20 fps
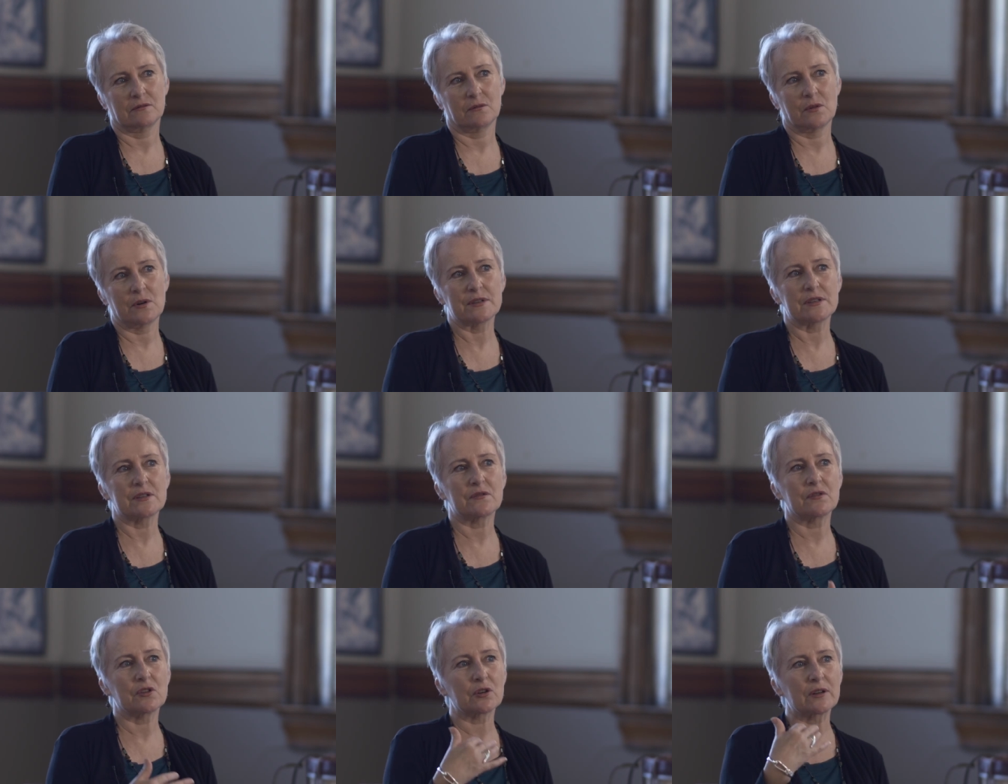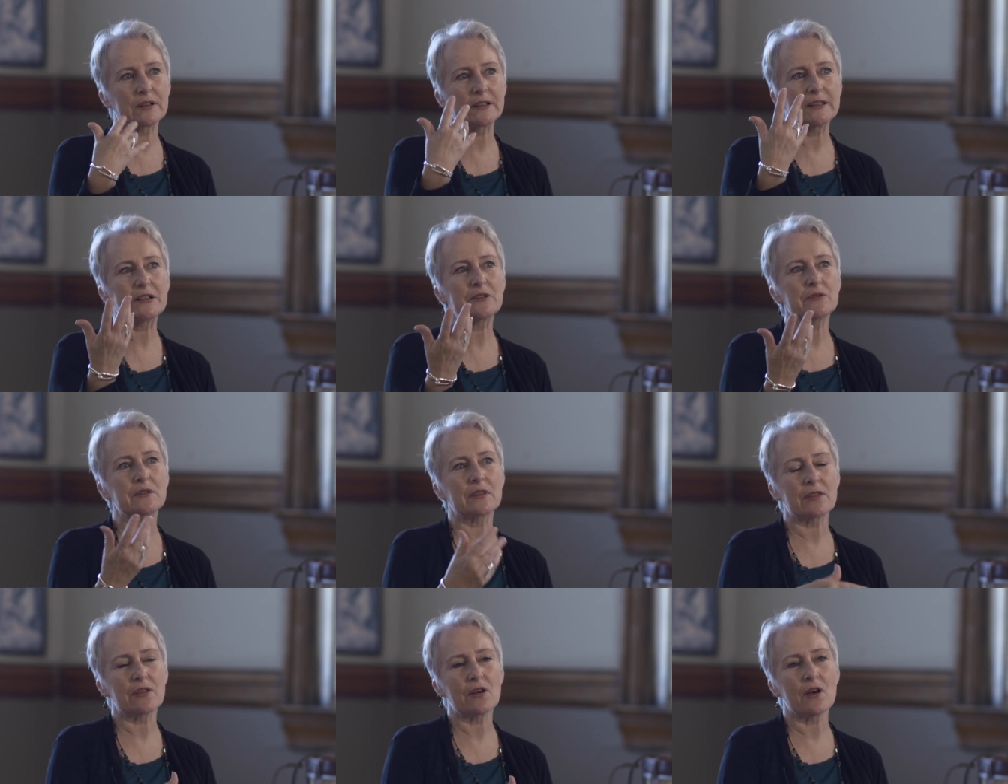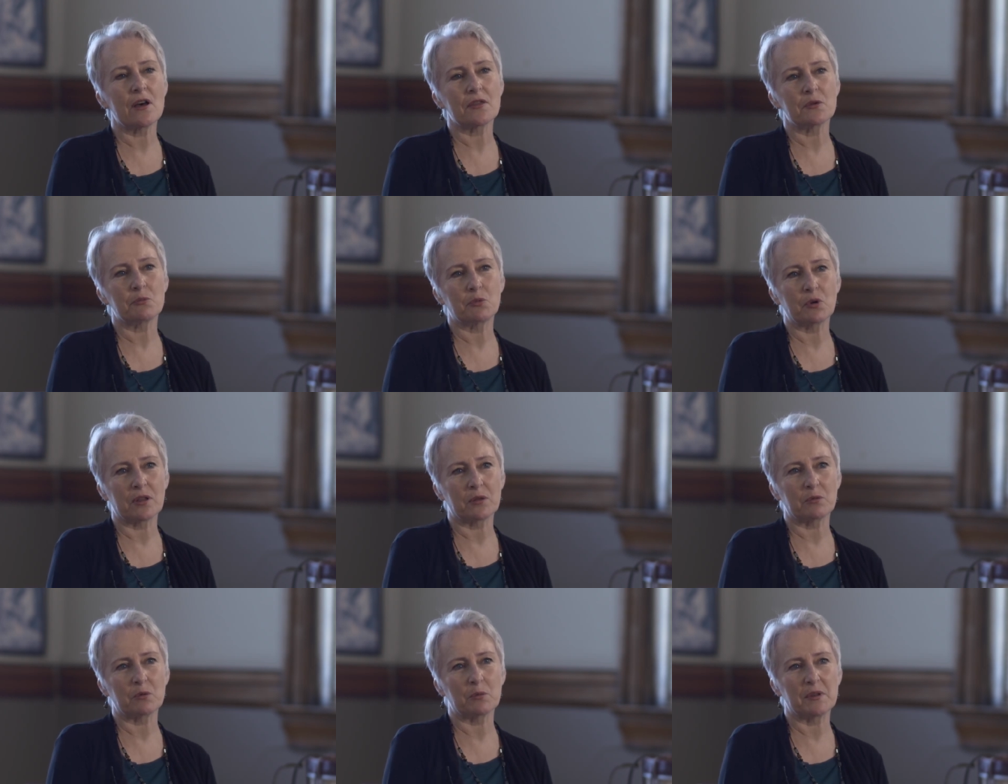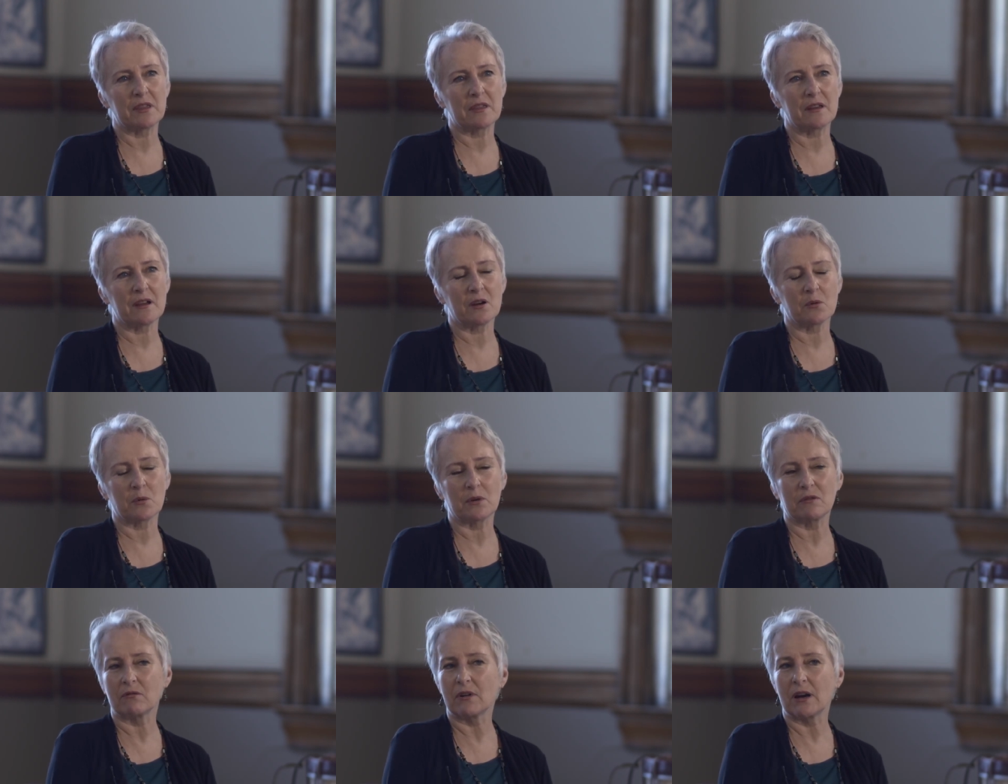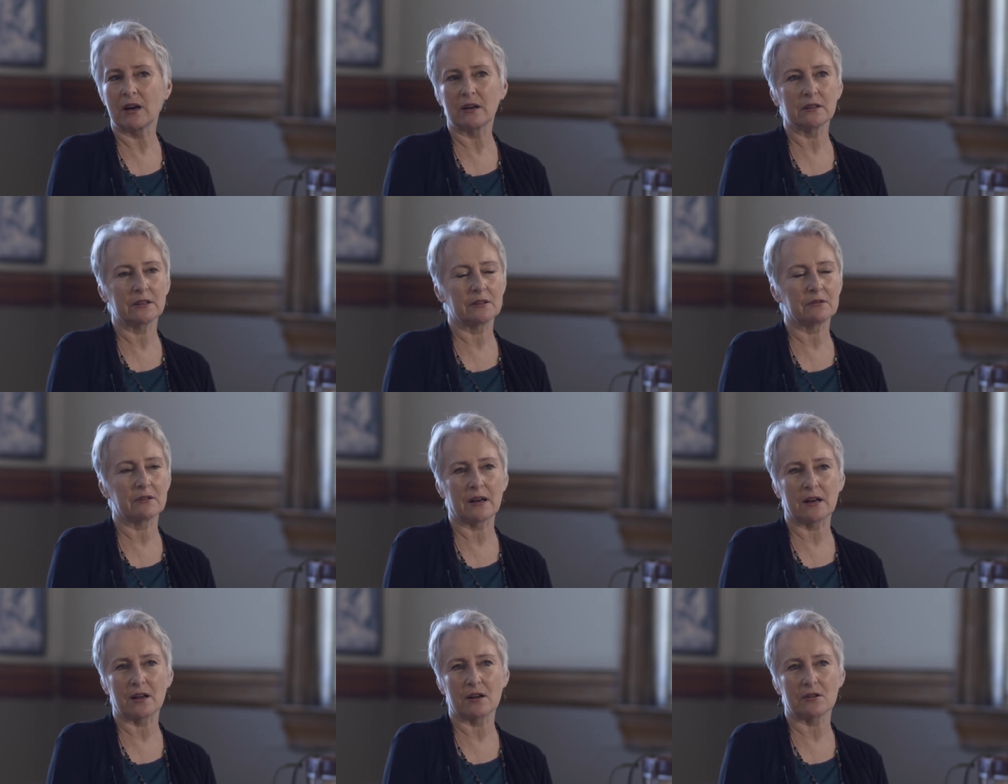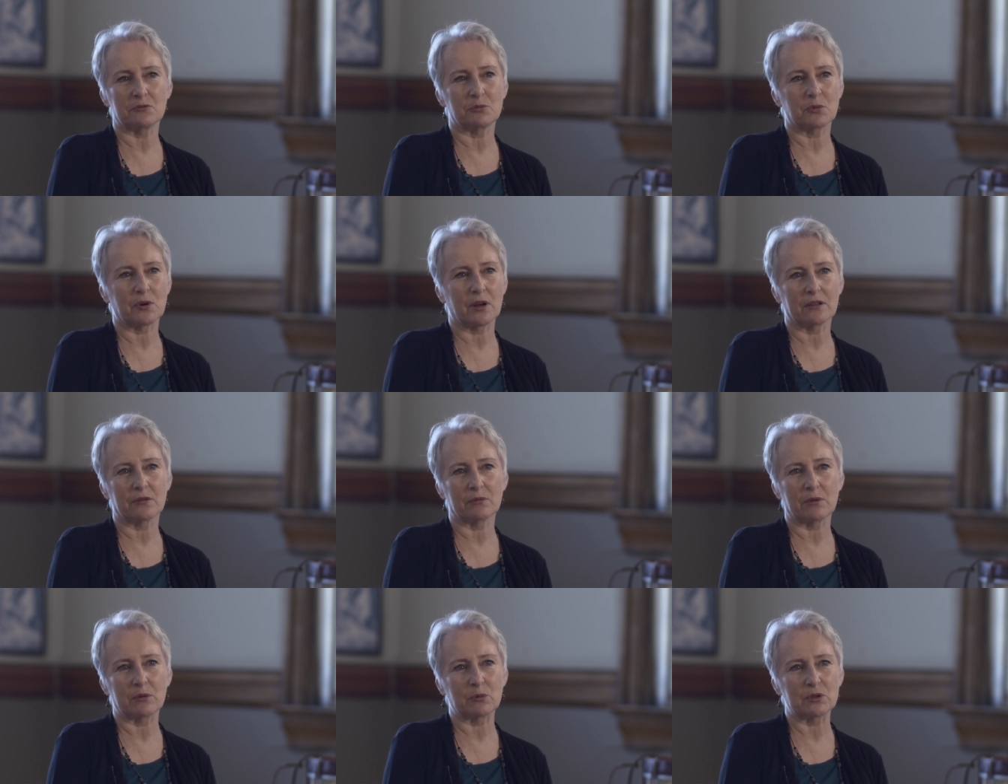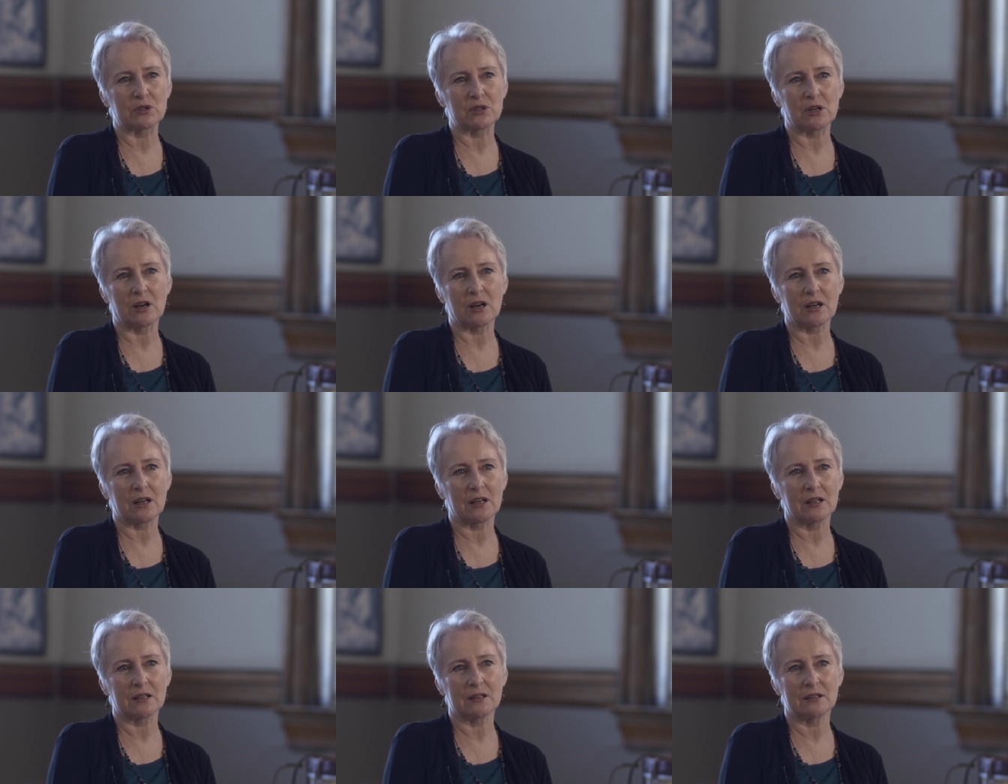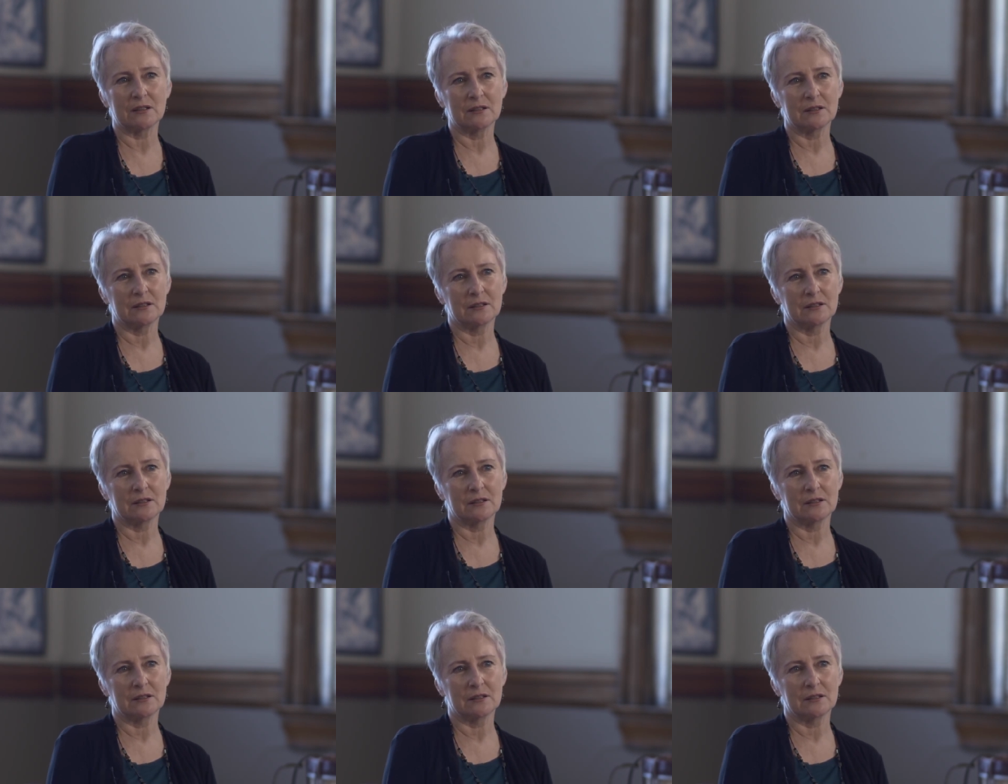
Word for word: Whereas if you're clear in thought, the breath will be there. We rarely run out of breath when we're talking.